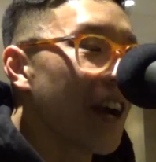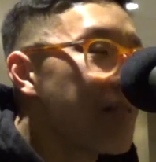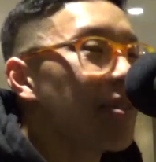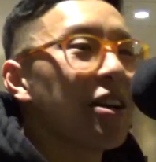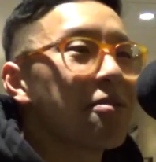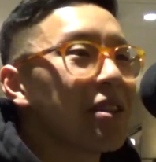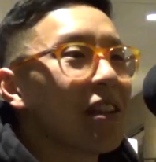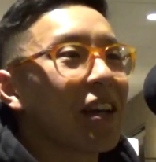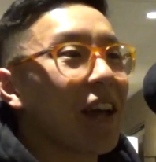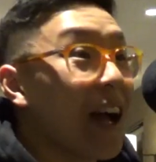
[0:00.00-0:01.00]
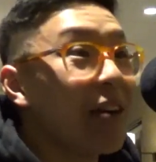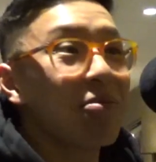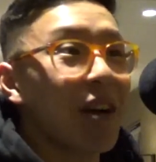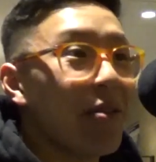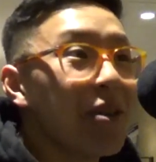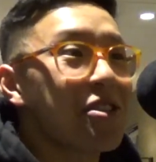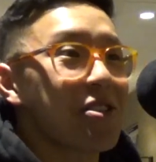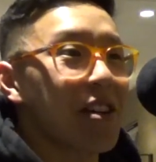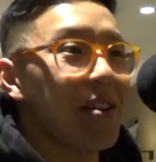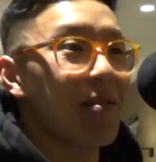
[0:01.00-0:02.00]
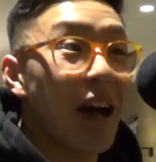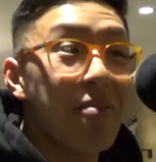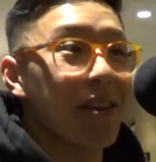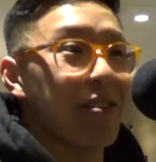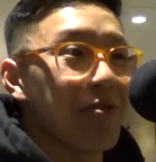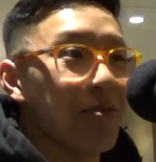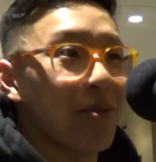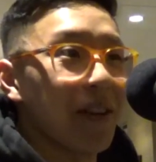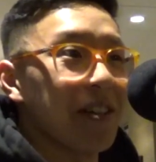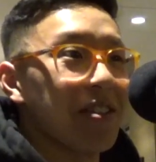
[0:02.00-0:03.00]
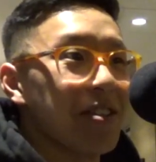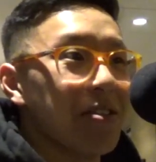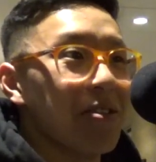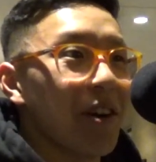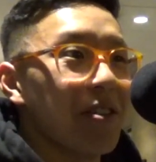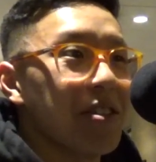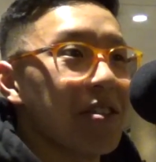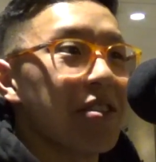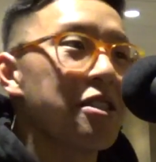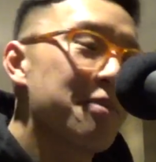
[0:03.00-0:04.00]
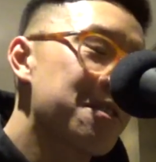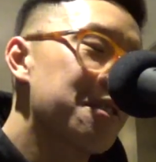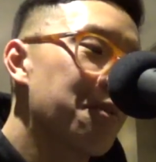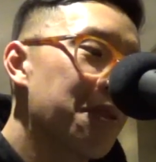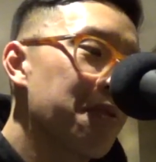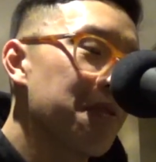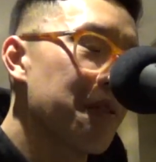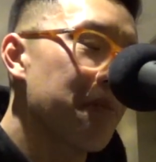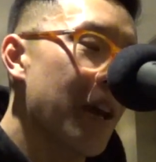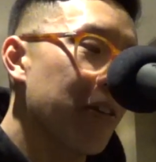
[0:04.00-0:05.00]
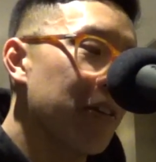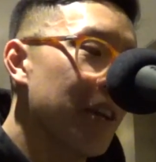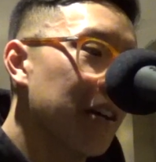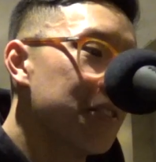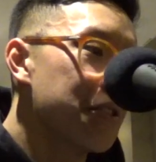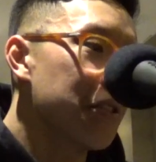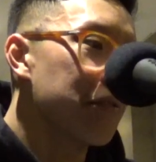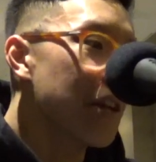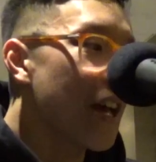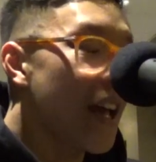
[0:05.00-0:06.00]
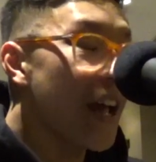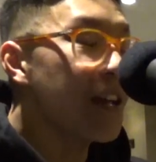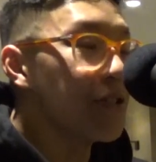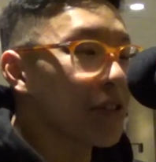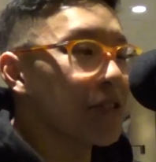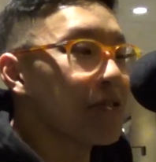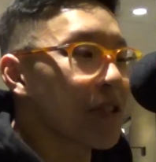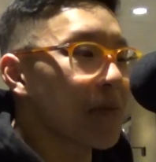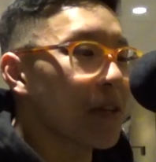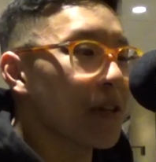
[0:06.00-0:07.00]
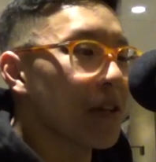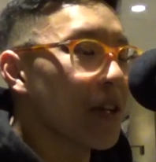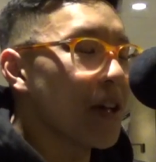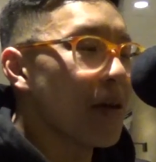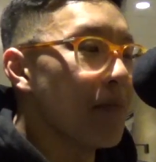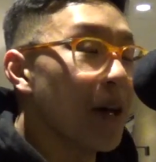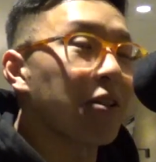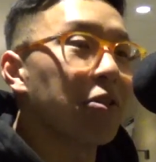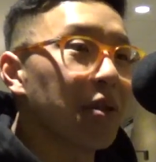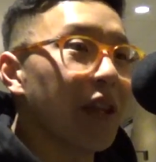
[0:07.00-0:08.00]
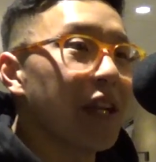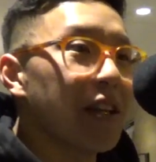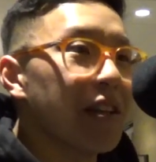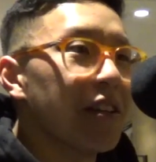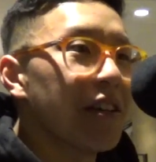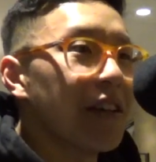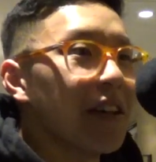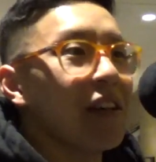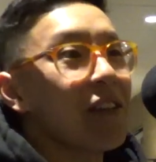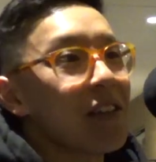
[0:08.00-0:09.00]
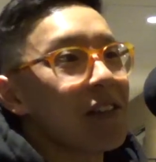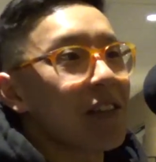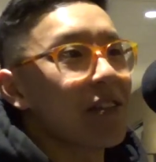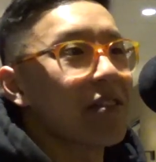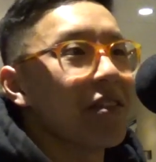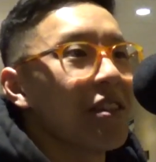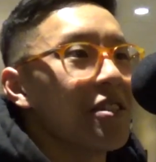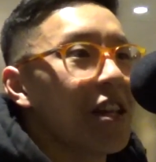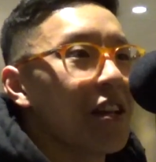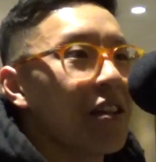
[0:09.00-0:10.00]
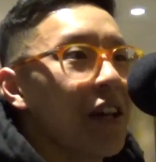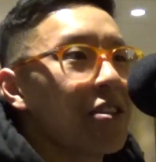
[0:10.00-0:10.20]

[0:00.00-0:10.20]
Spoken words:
I'd probably been like, I wish I might have wanted to do ROTC, especially with the background knowledge of, hey, you could do something medical related in this and take it in that